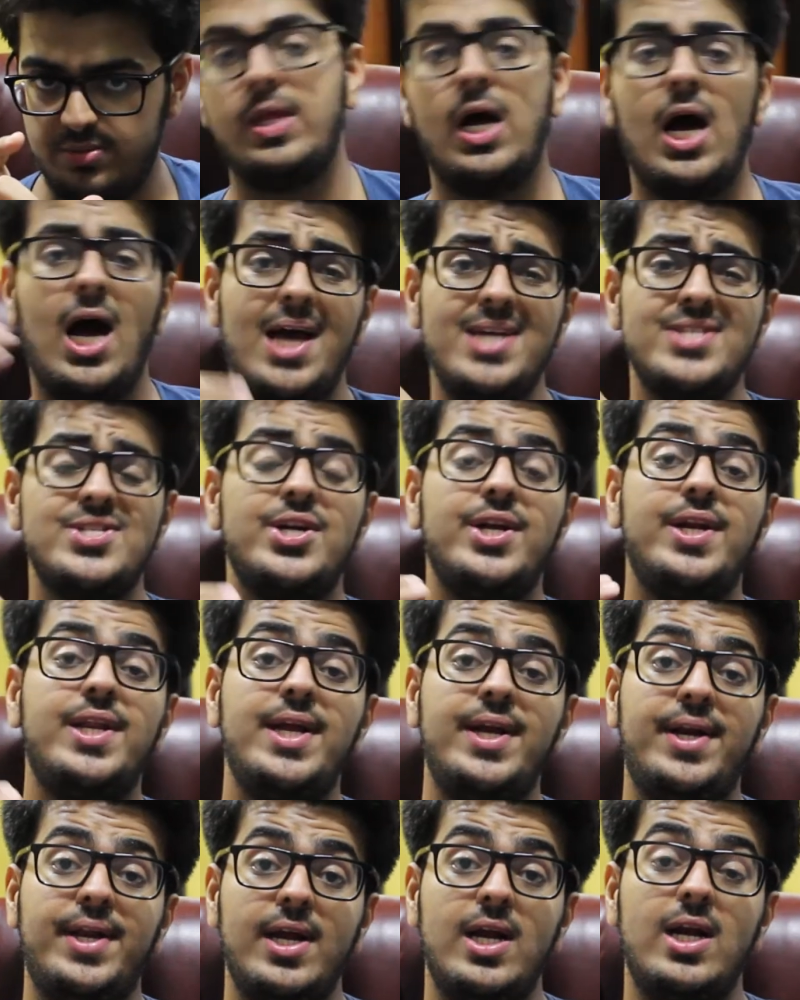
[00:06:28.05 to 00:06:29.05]
The highs are
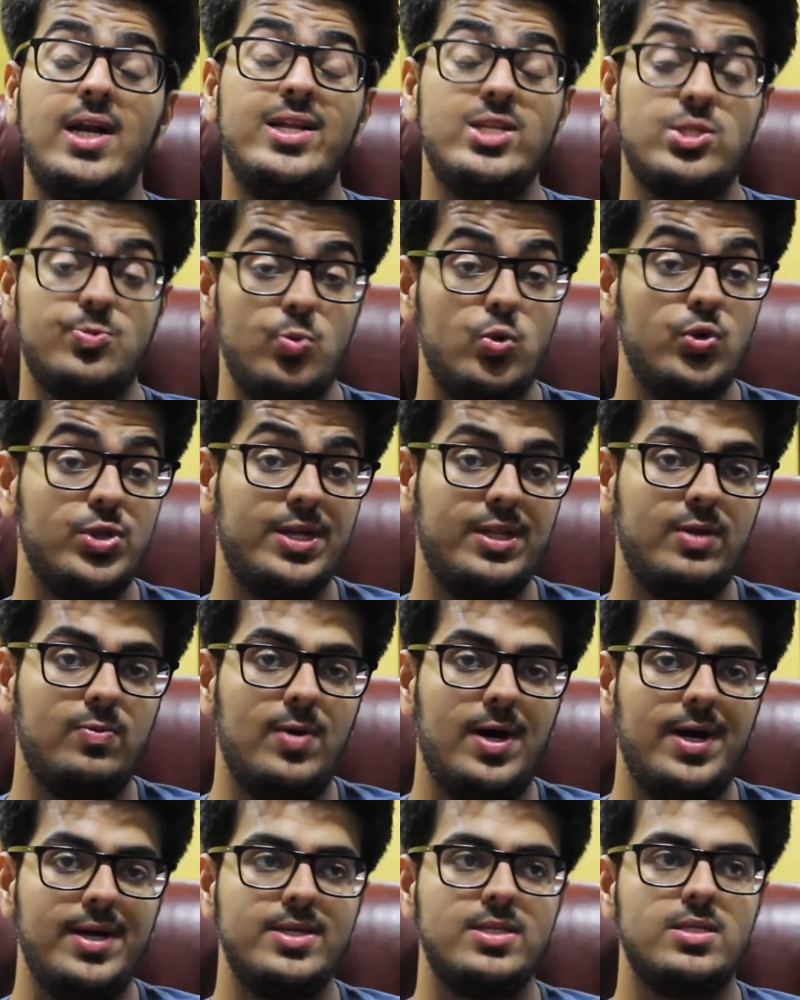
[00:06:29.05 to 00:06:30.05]
detailed and smooth
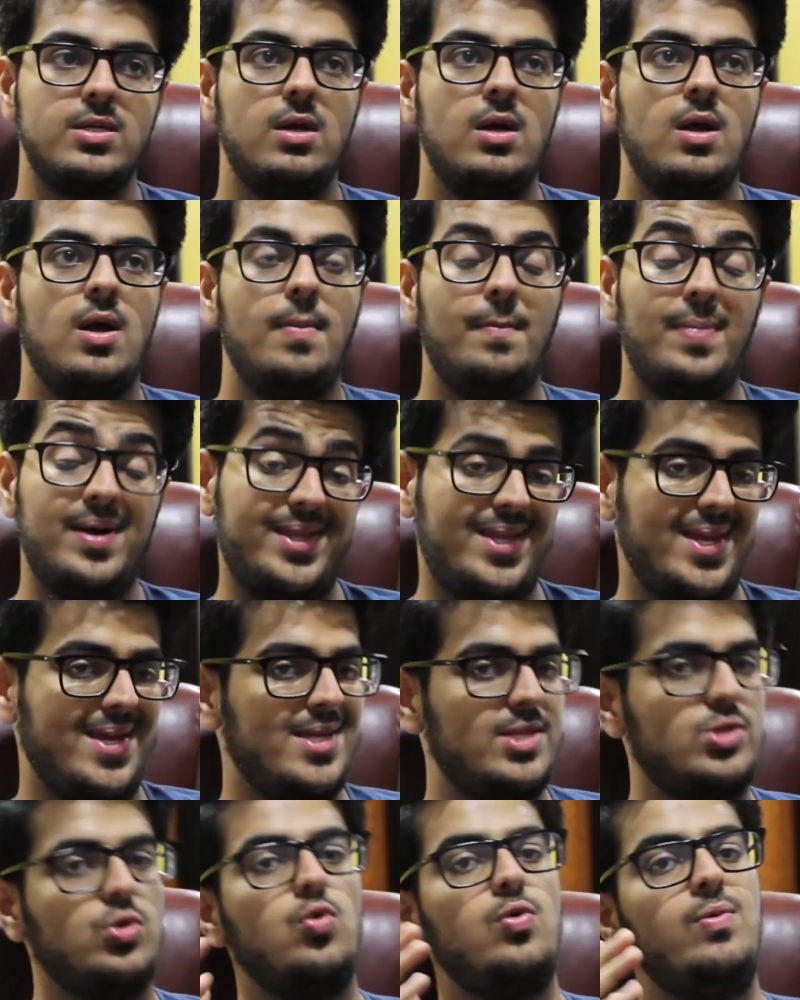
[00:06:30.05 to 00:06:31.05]
otherwise, but there
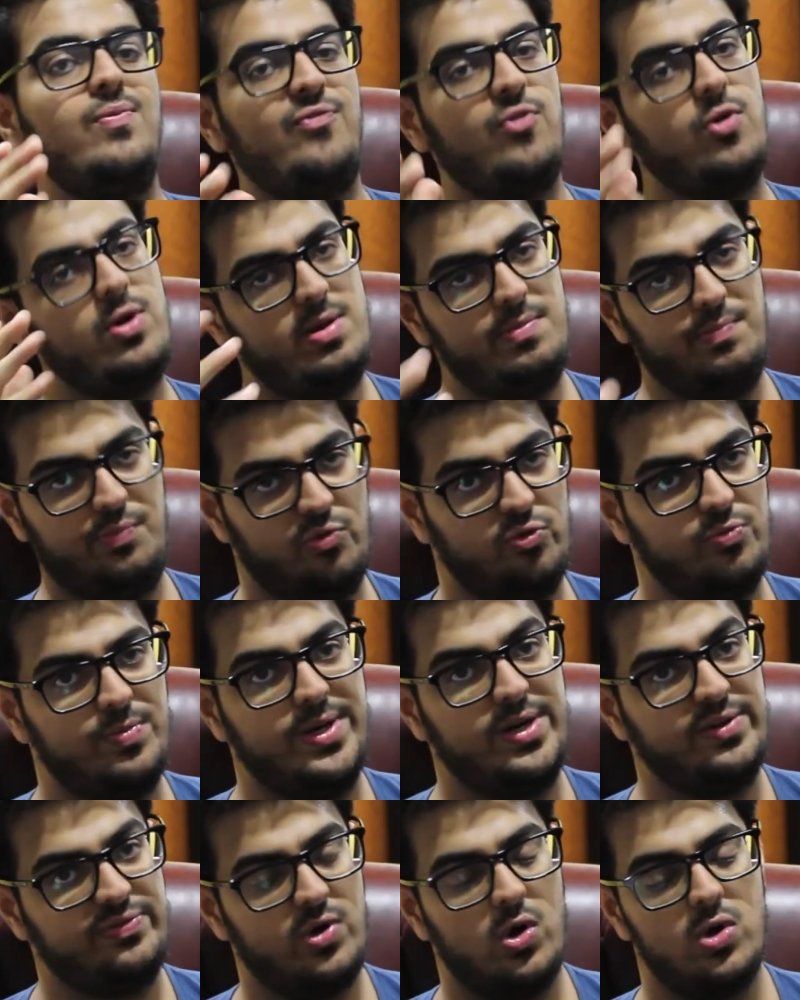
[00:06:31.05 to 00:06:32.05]
is room for
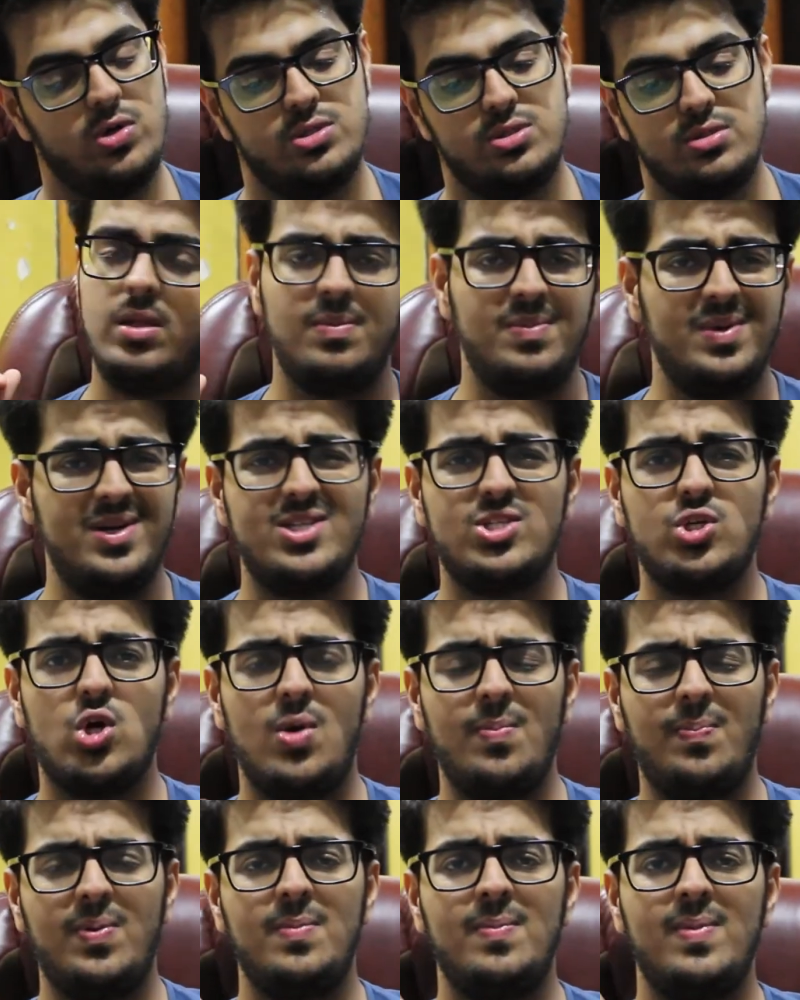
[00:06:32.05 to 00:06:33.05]
improvement, of course. The mids
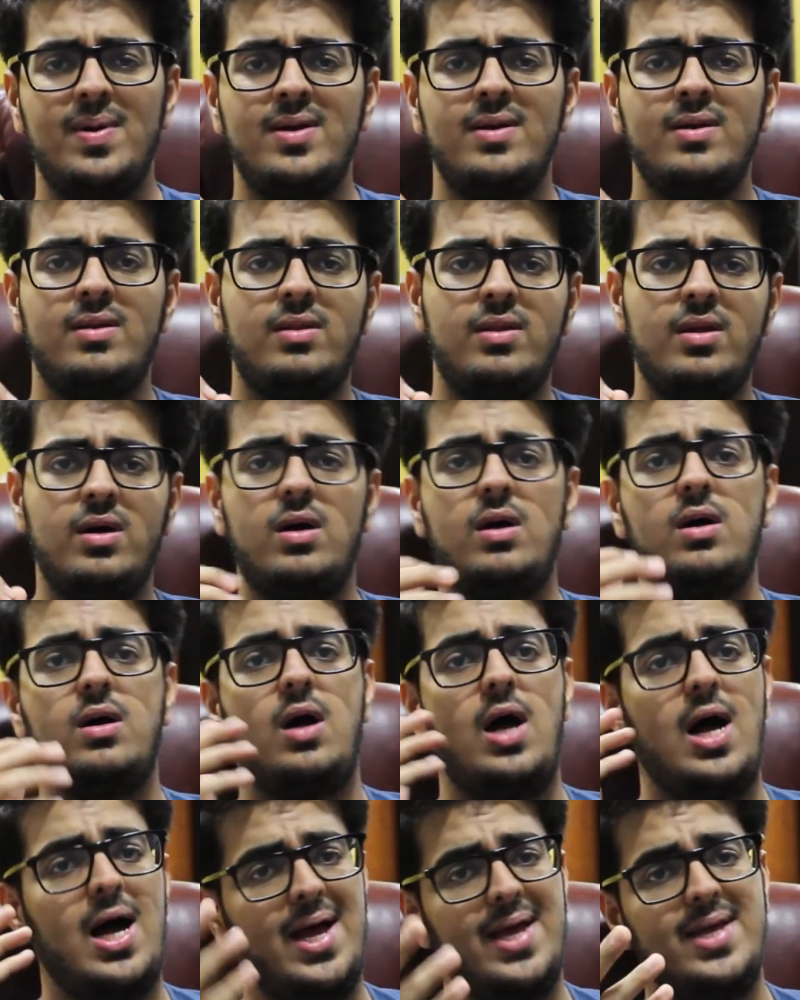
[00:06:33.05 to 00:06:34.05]
complement the
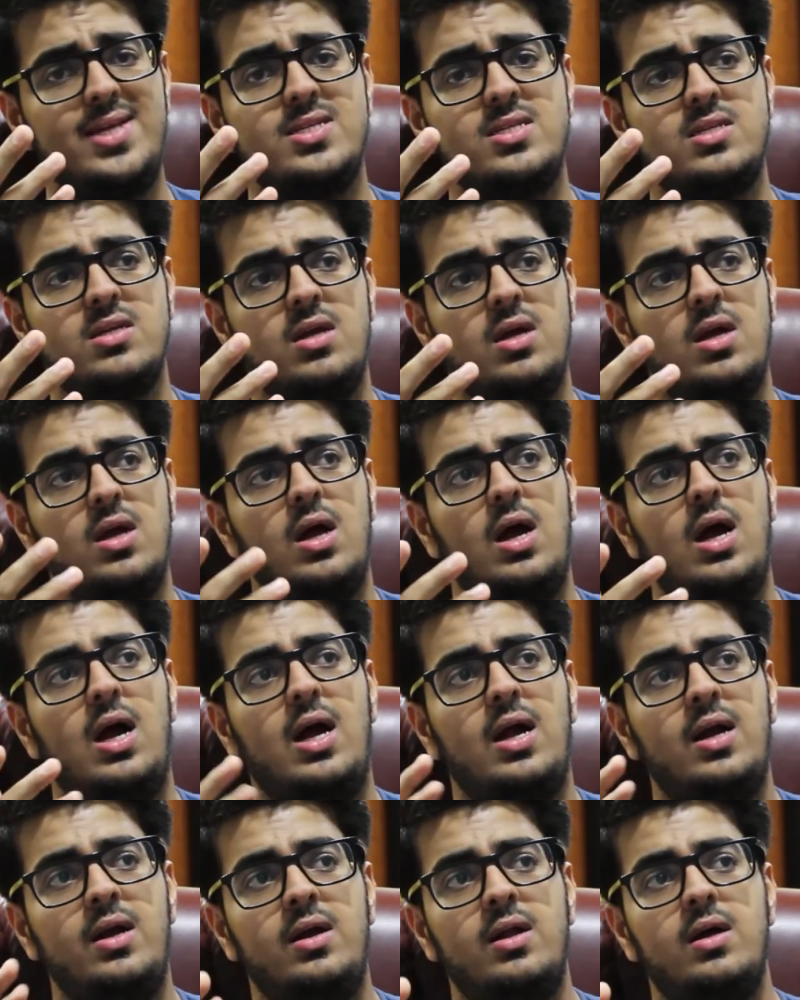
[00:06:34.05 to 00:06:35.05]
highs,
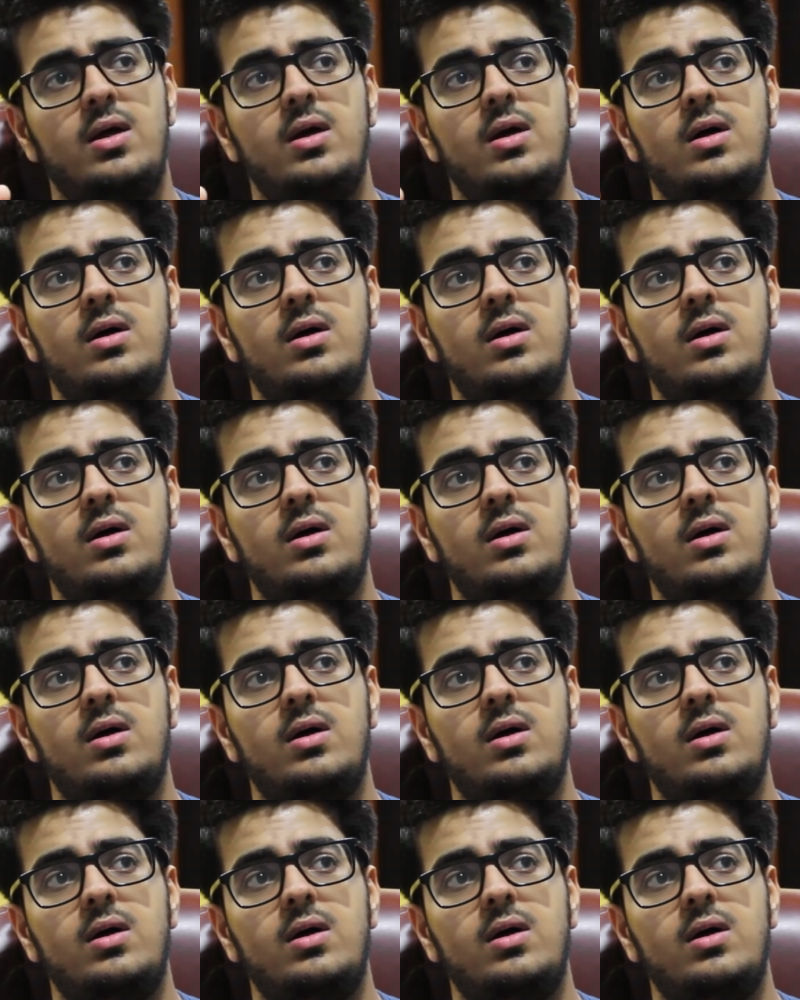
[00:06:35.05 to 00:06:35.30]
and